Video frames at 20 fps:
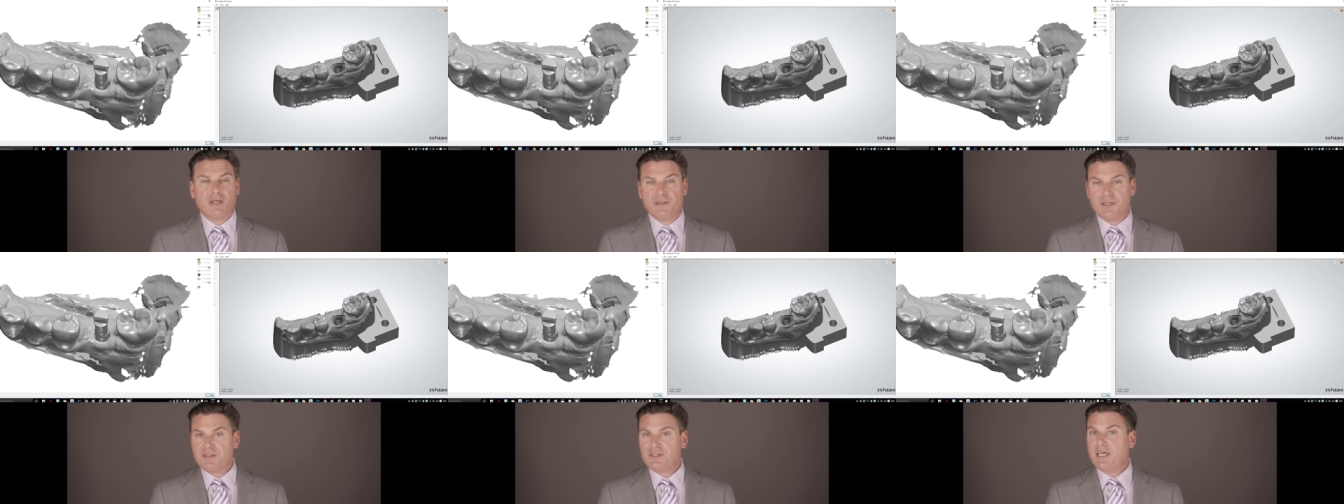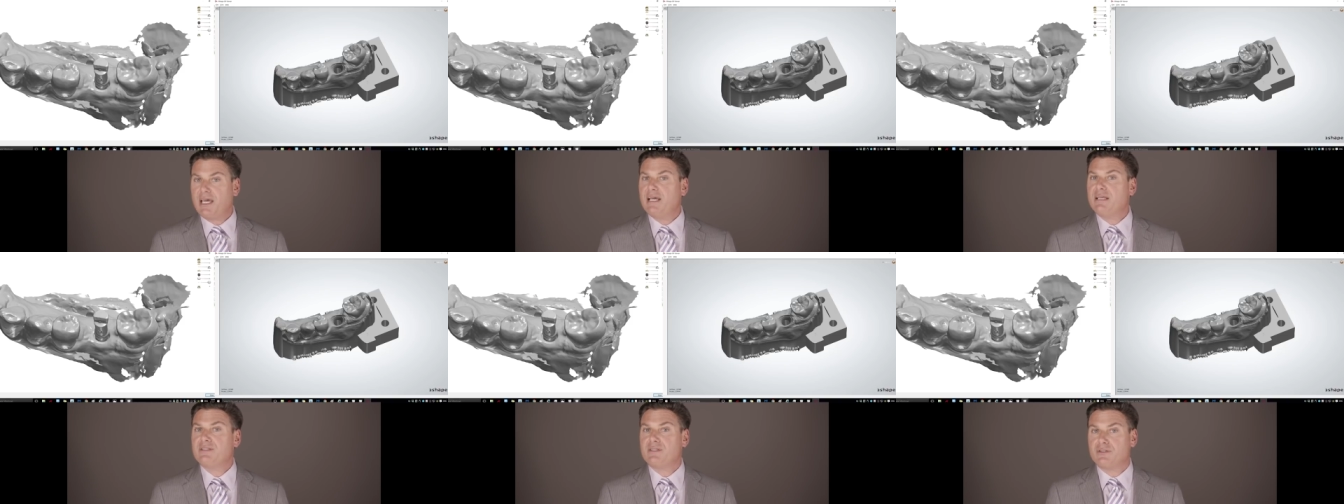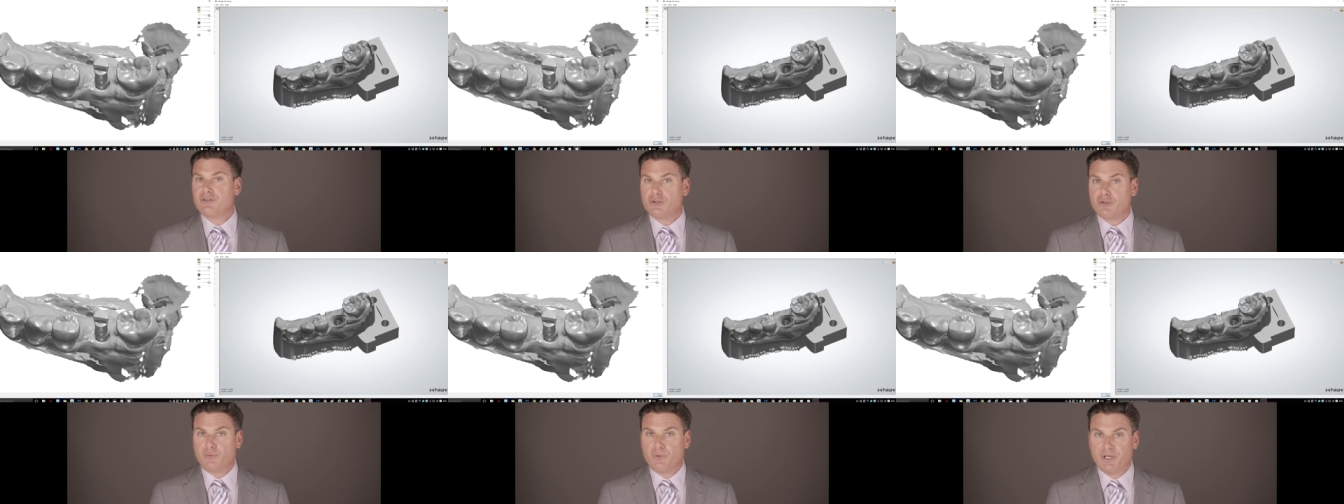In this case,
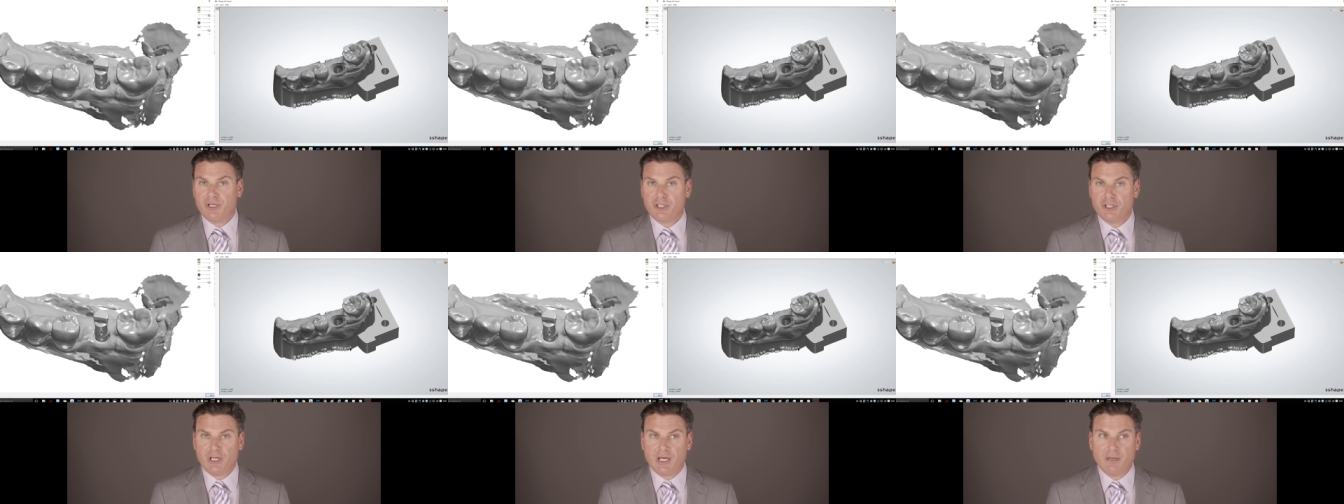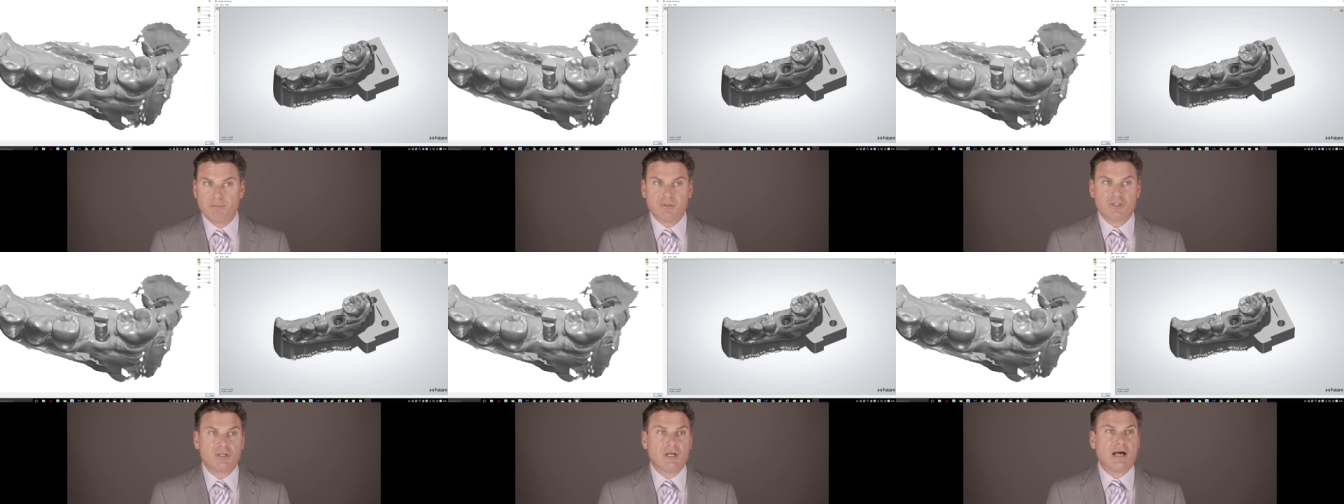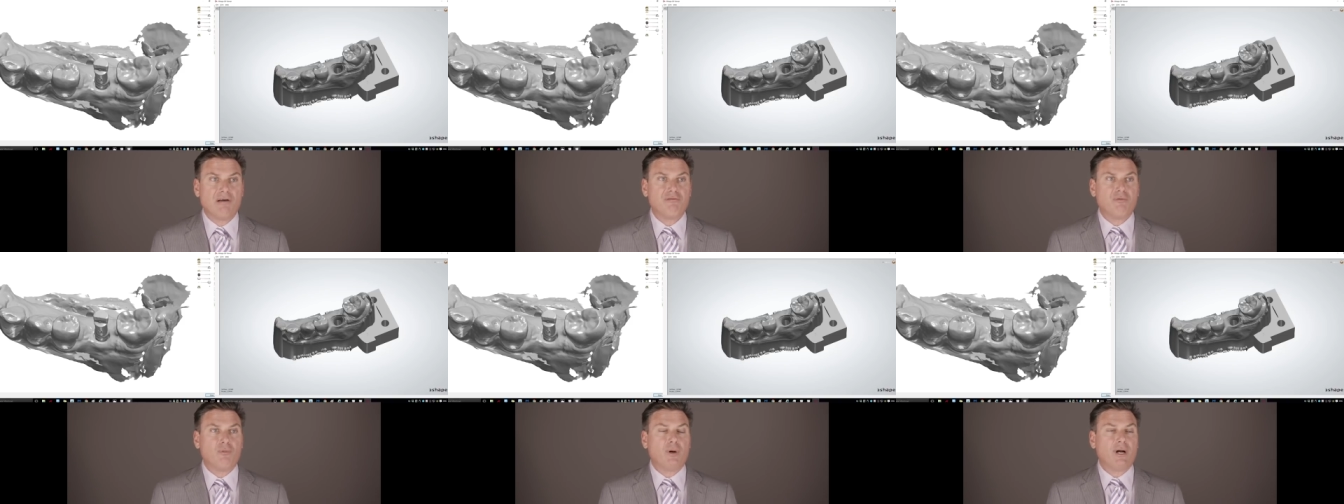it's three shape
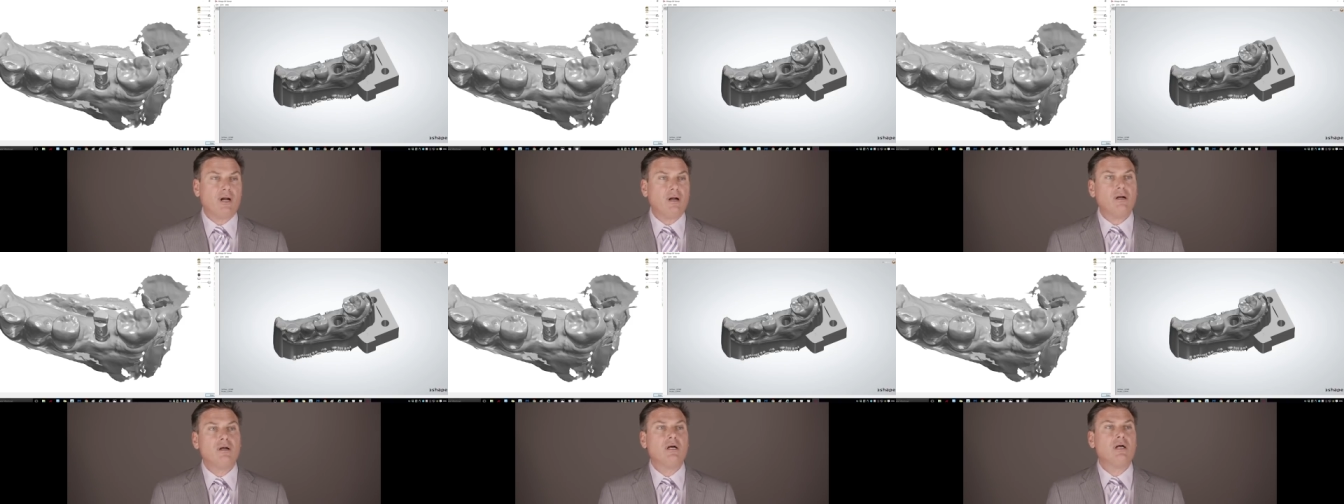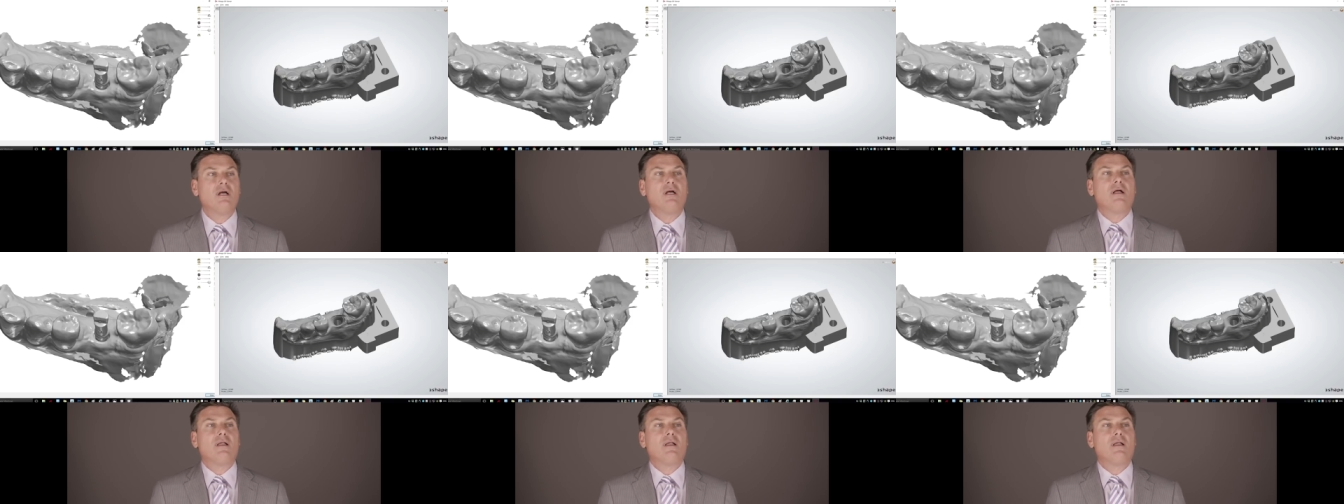software.